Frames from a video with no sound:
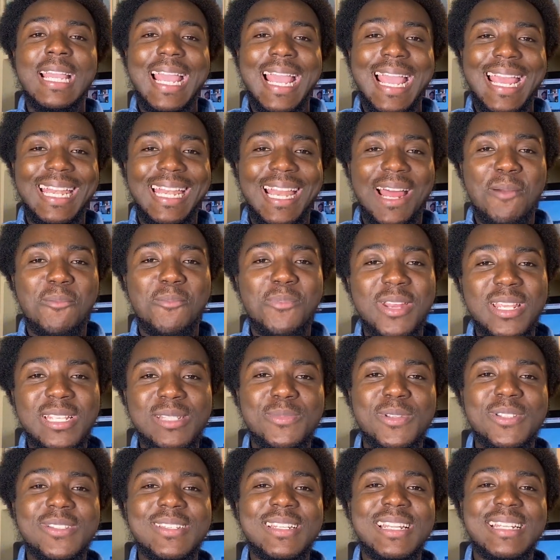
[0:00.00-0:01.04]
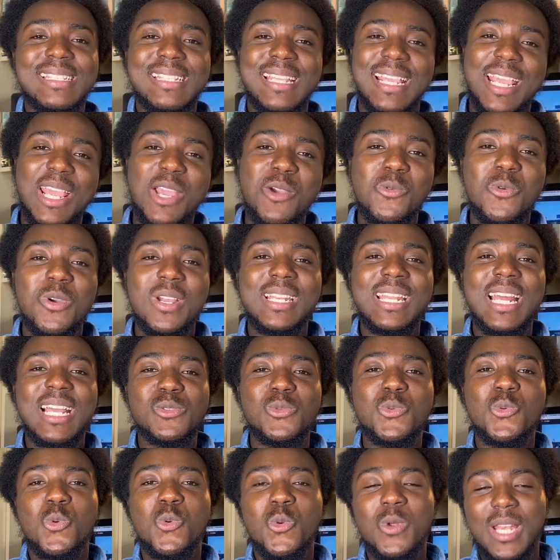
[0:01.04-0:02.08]
And that brings me to the second word
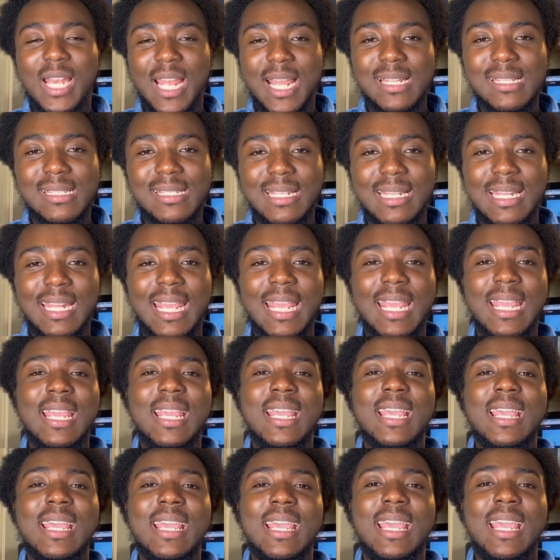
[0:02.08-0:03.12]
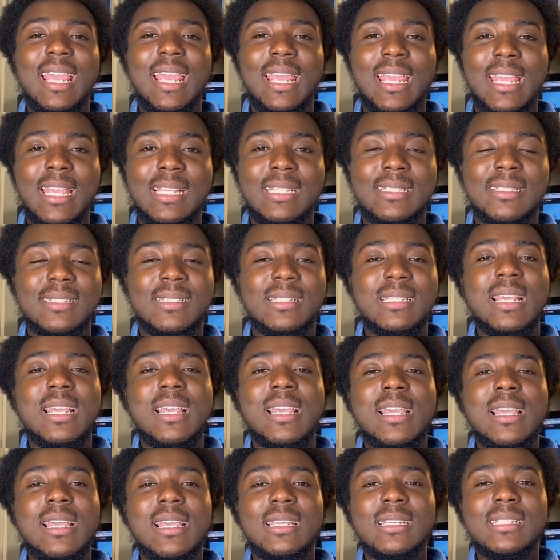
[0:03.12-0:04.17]
that we will learn today is
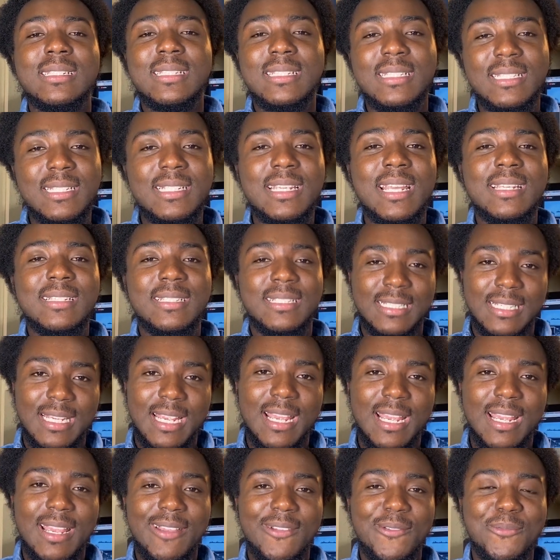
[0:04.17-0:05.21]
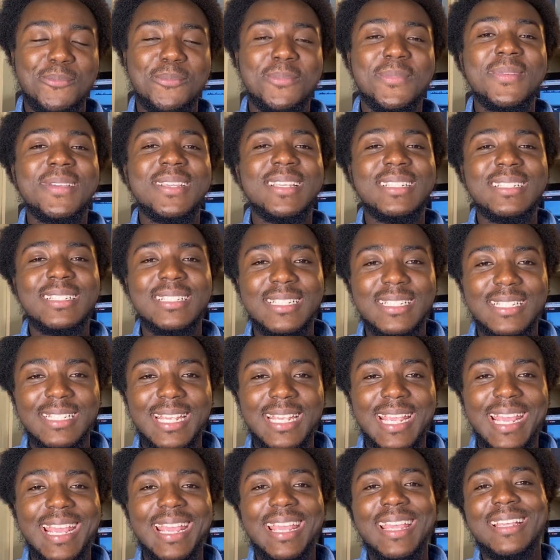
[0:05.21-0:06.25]
xie xie,
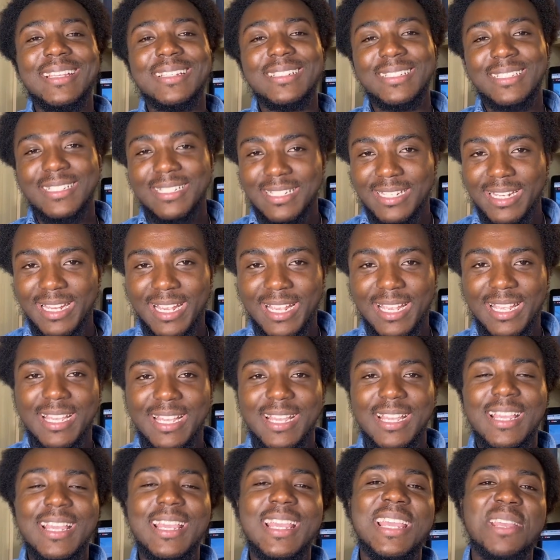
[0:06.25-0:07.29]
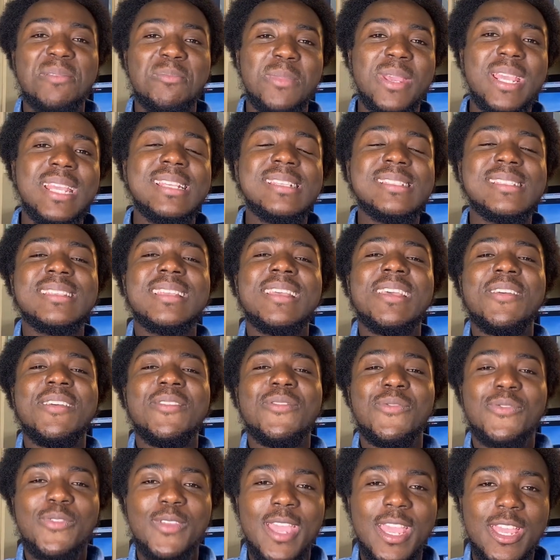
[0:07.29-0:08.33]
xie xie. It means
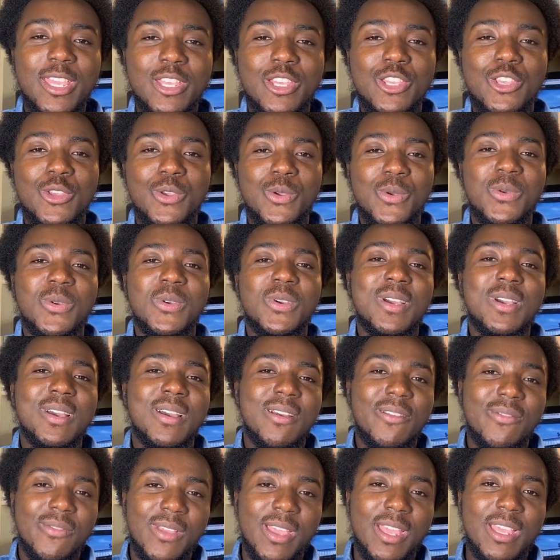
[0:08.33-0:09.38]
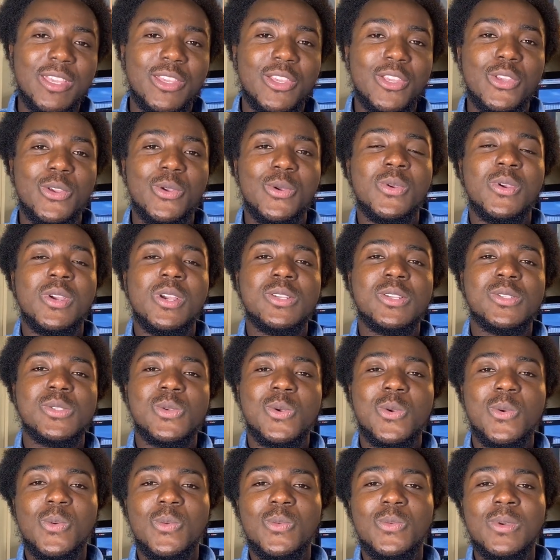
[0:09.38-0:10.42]
thank you, thank you.
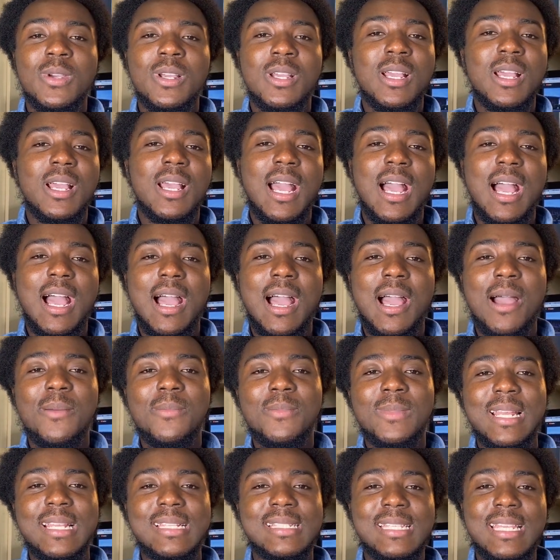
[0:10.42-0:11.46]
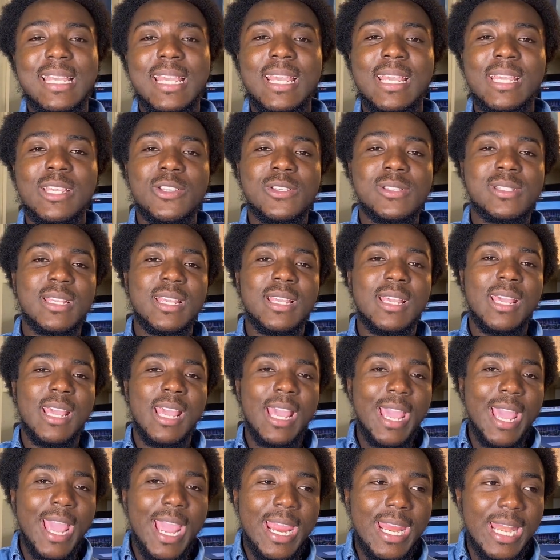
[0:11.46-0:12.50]
So let's say you say
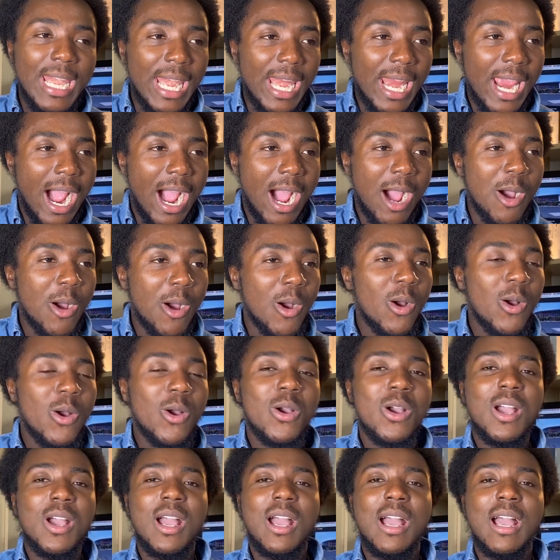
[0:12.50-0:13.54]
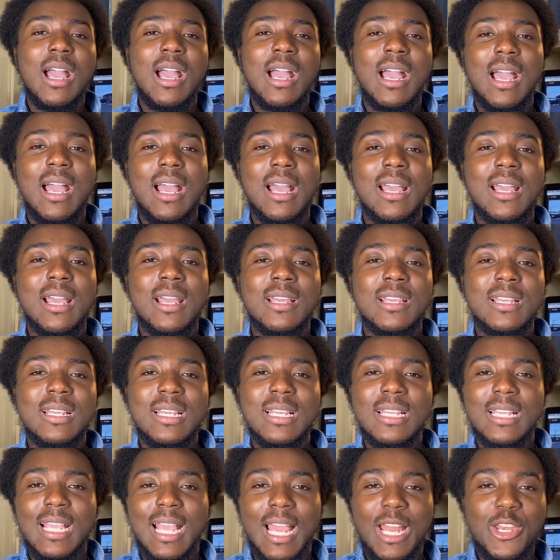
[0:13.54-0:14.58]
hey ni hao,
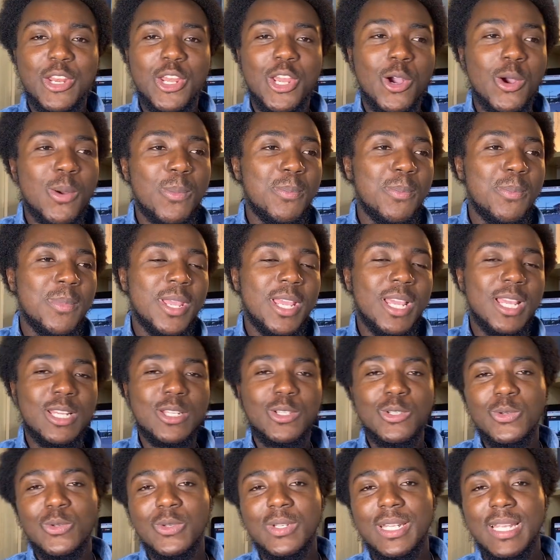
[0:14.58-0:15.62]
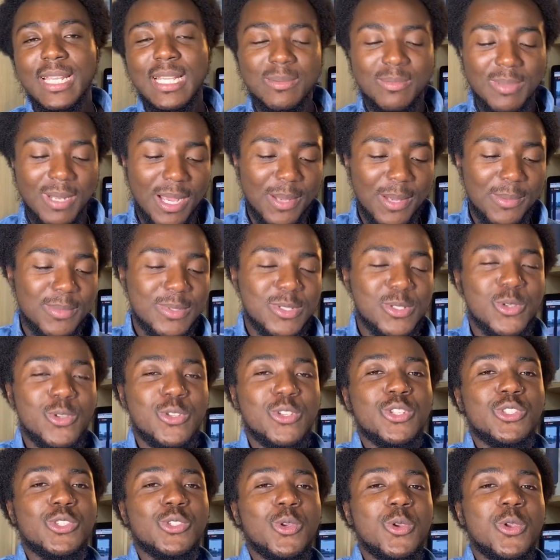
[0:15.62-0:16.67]
can you help me do this, blah. So
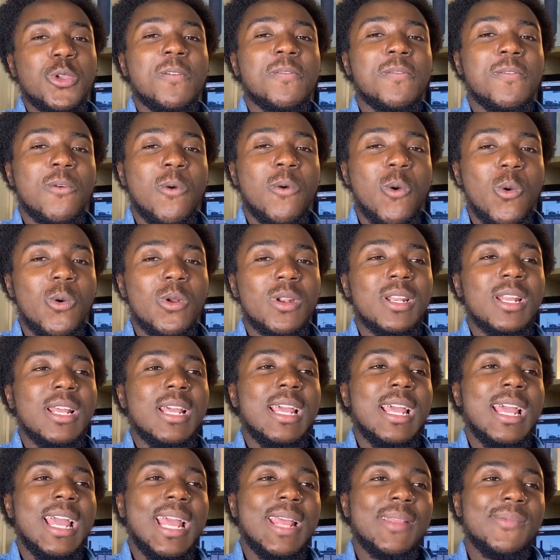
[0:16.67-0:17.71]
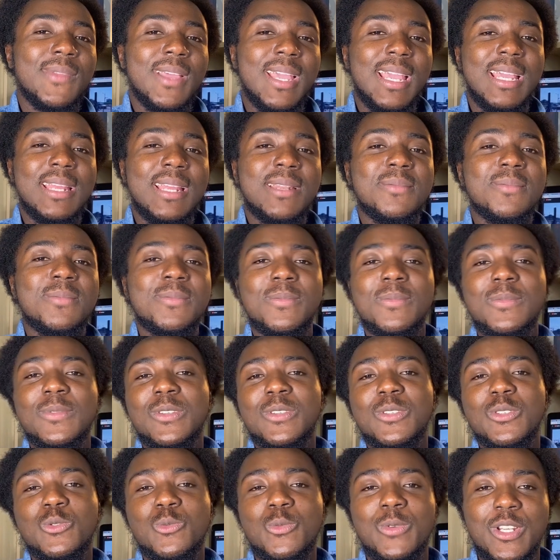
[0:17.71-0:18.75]
you show your phone and then
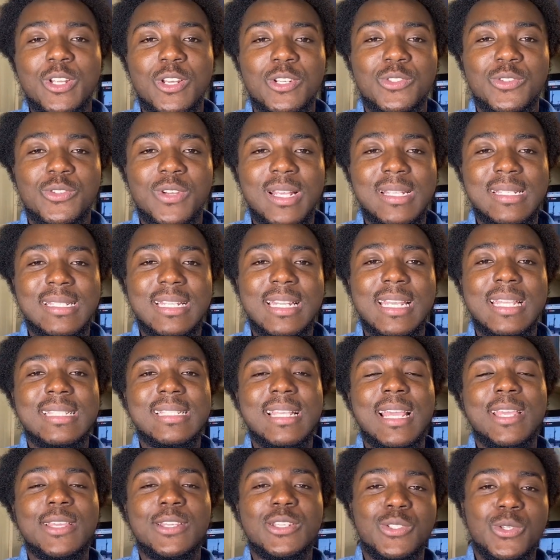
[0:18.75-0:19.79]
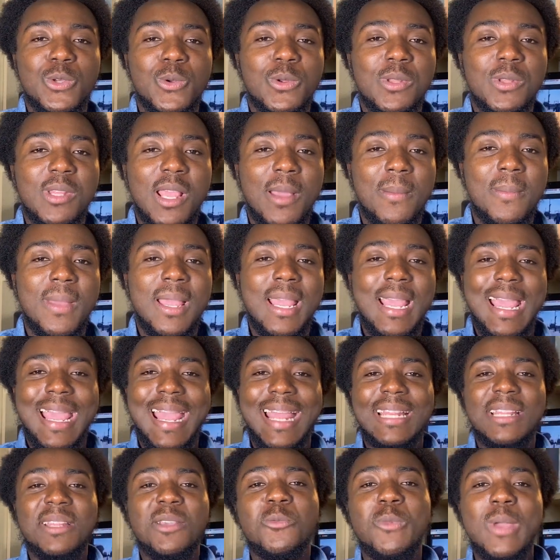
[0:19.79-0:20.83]
with your translator you show them,
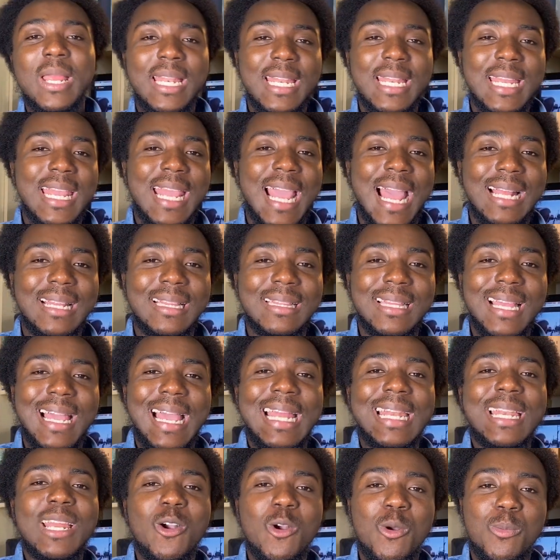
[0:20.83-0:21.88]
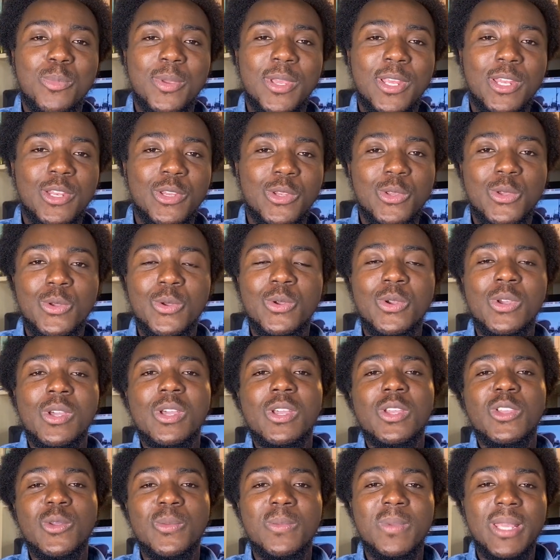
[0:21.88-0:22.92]
and then when they are done helping you,
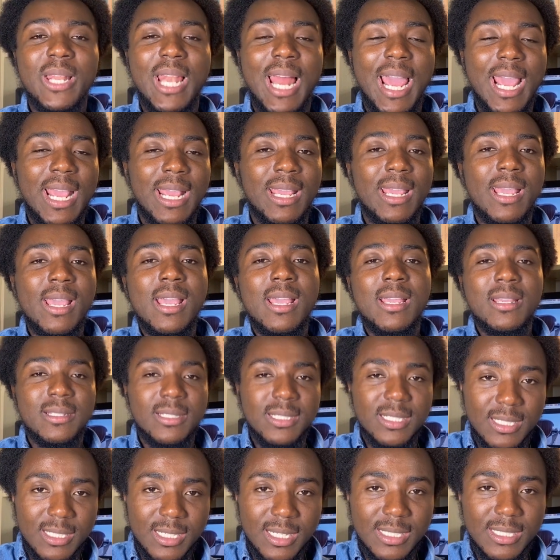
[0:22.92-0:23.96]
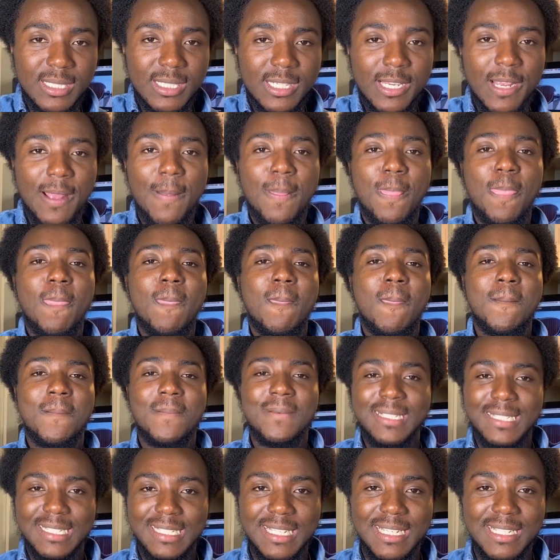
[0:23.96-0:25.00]
you be like xie xie,
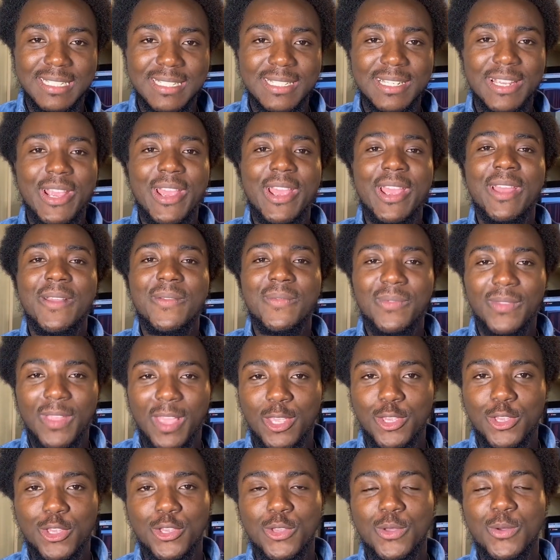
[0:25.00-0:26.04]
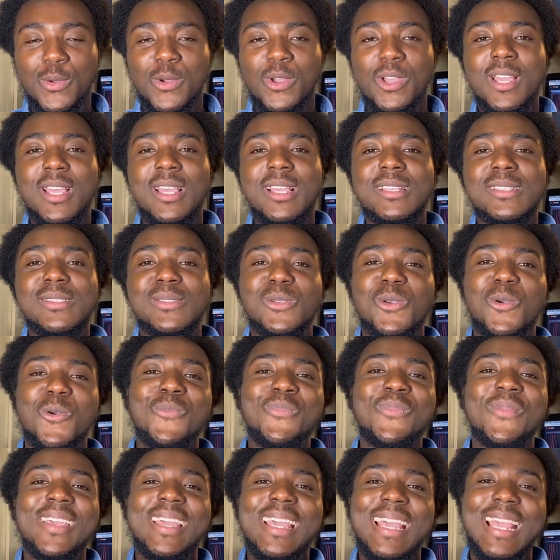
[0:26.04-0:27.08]
xie xie, thank you.
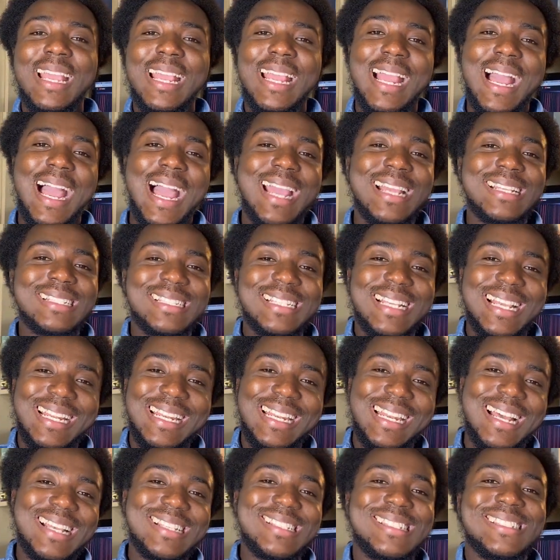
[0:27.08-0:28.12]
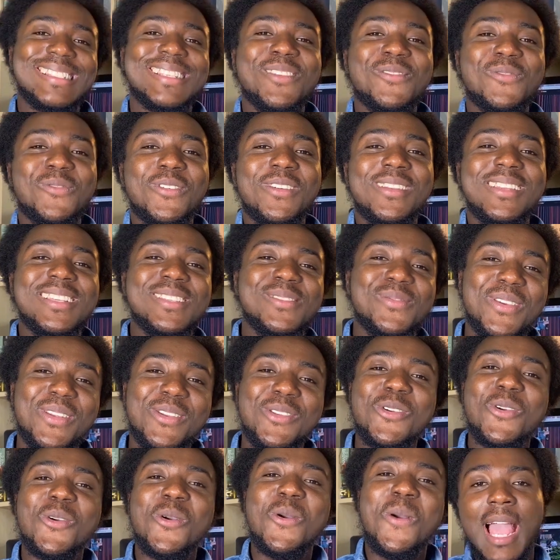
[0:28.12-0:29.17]
So guys, that's it for this
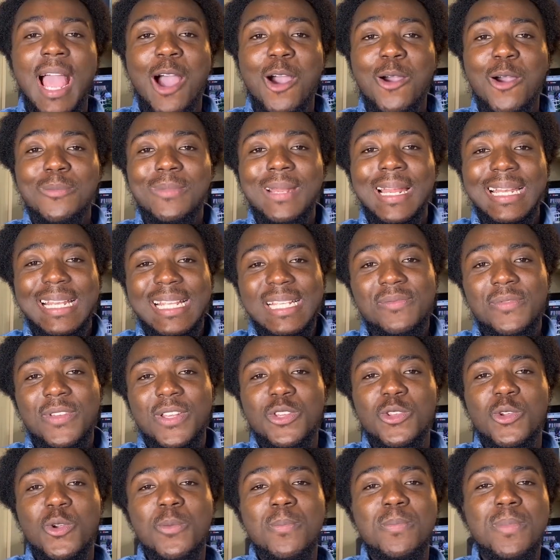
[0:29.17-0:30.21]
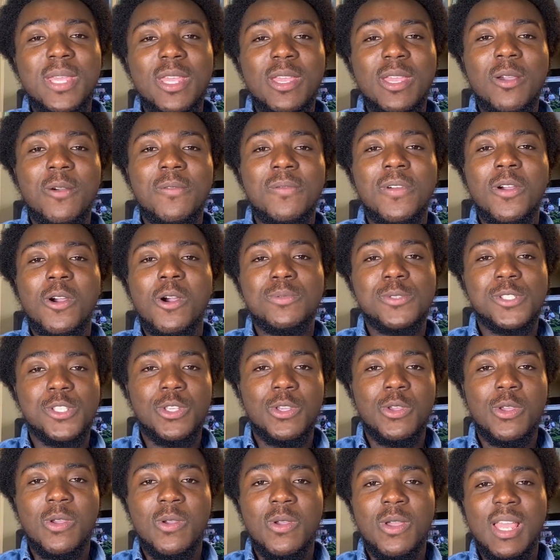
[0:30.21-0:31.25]
video. I hope that this video be of help to
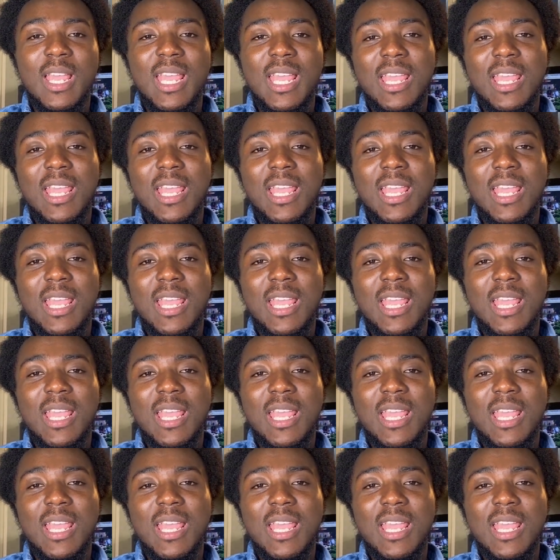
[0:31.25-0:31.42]
you.